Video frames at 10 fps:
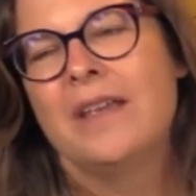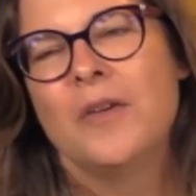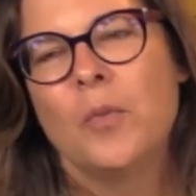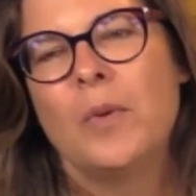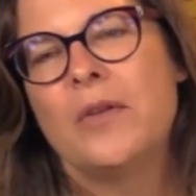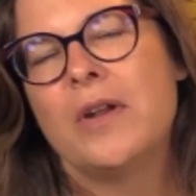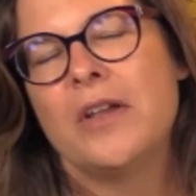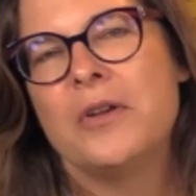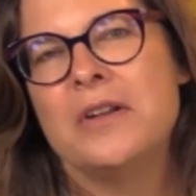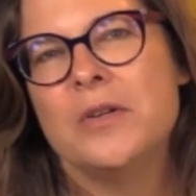whether or not
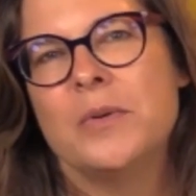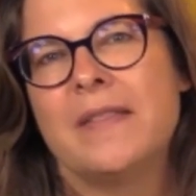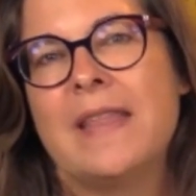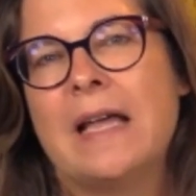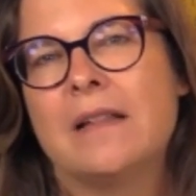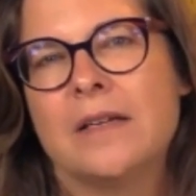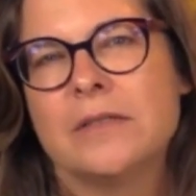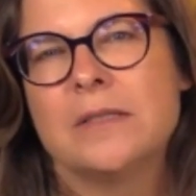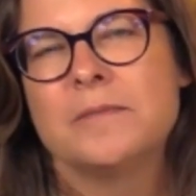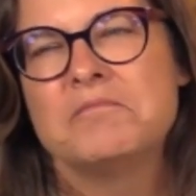you can do it at that
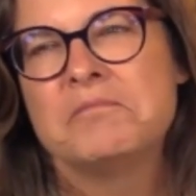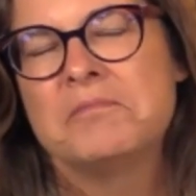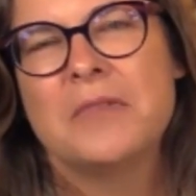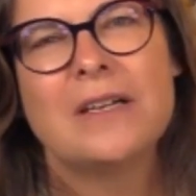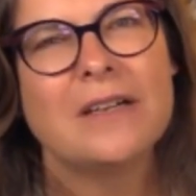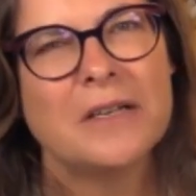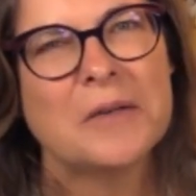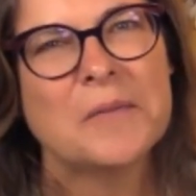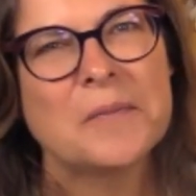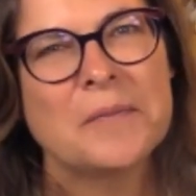level, I don't
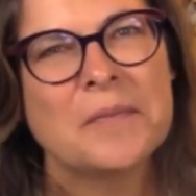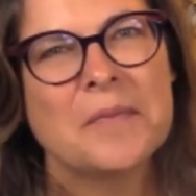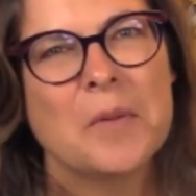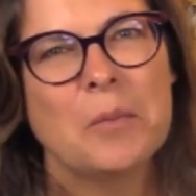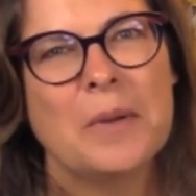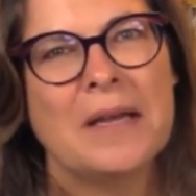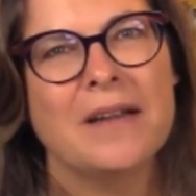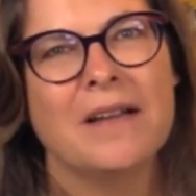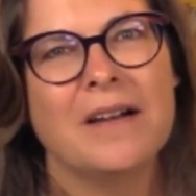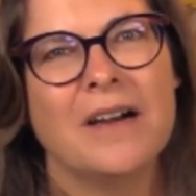know. But
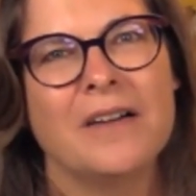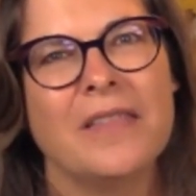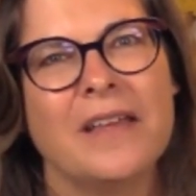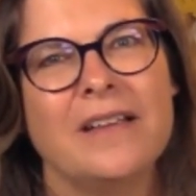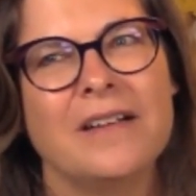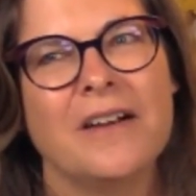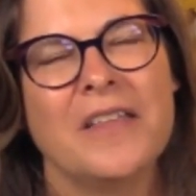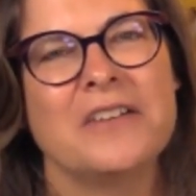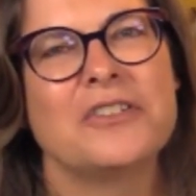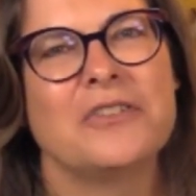are they
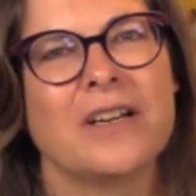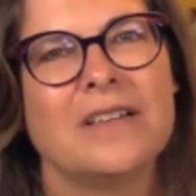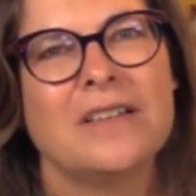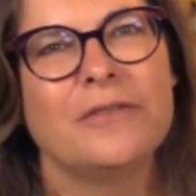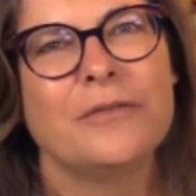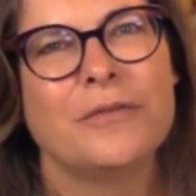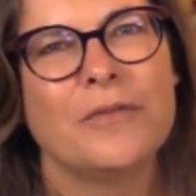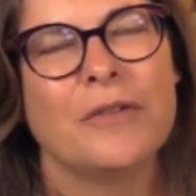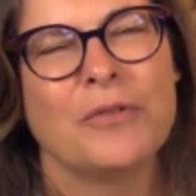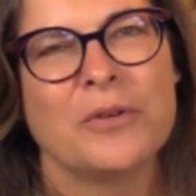instructive?
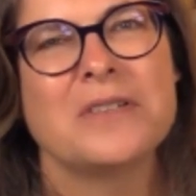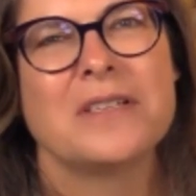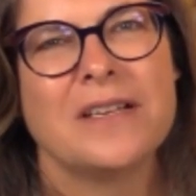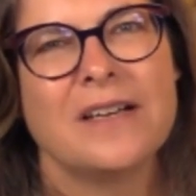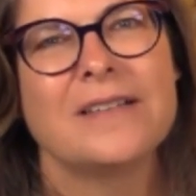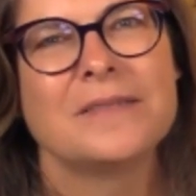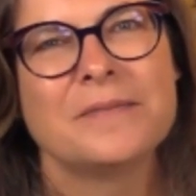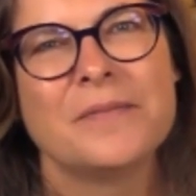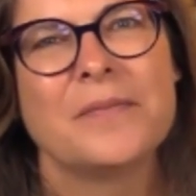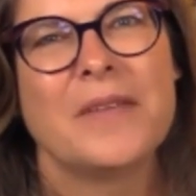Of course they are.
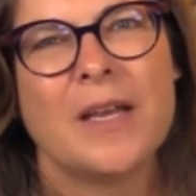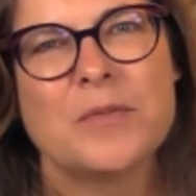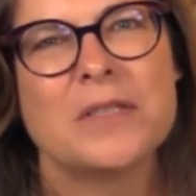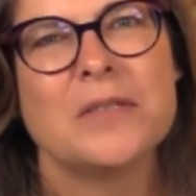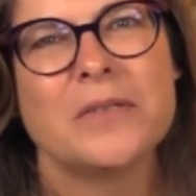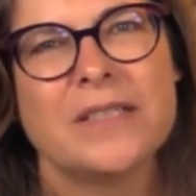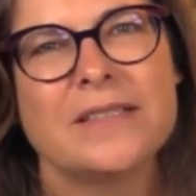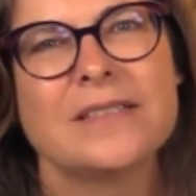Absolutely.